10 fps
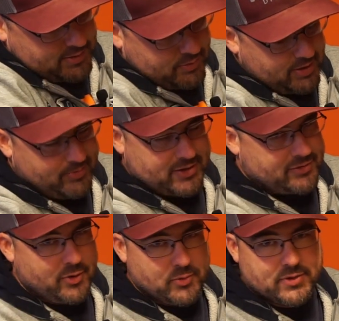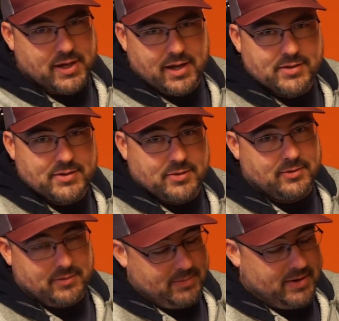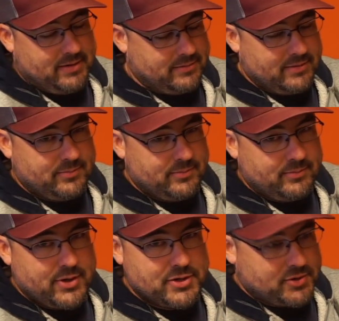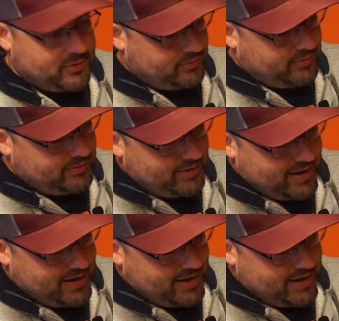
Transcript: It's pretty much phone size, so I mean, pretty sure they